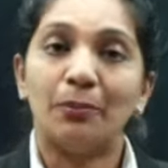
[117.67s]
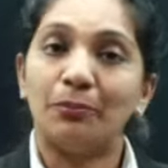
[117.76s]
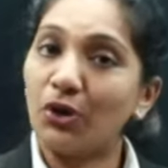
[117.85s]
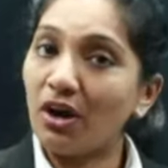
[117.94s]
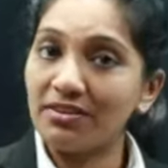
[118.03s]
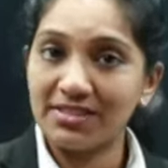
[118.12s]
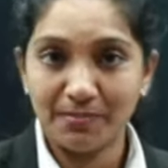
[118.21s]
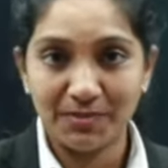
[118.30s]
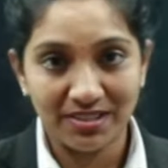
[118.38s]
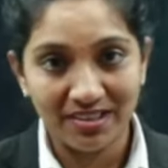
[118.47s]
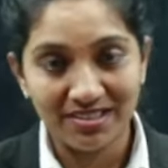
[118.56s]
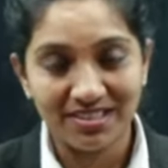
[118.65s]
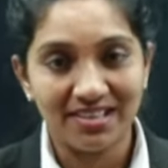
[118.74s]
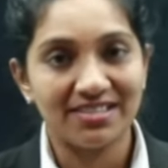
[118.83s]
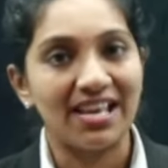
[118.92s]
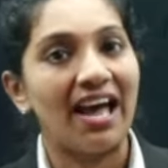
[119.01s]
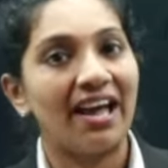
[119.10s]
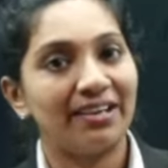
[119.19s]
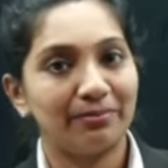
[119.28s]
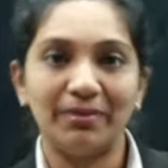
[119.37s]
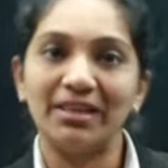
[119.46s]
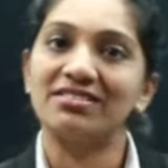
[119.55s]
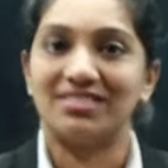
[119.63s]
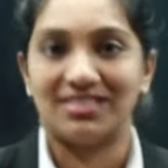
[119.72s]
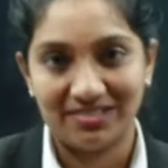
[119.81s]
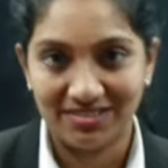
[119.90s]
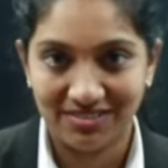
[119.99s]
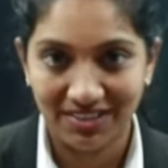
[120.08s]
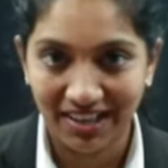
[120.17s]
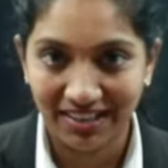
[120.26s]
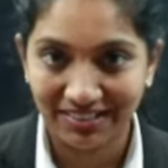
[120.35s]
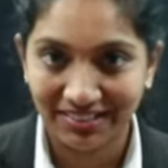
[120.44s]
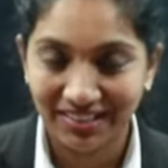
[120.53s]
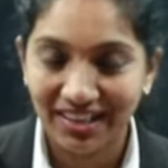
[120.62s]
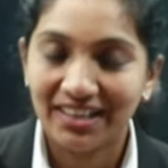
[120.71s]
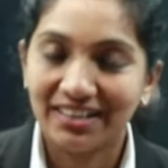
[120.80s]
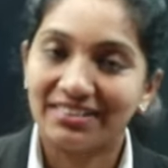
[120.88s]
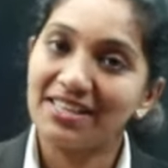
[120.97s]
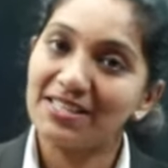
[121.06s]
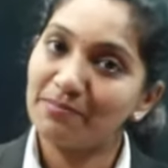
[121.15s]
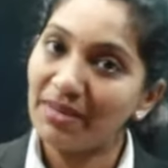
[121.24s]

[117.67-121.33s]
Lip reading: pure substances and mixtures, right? These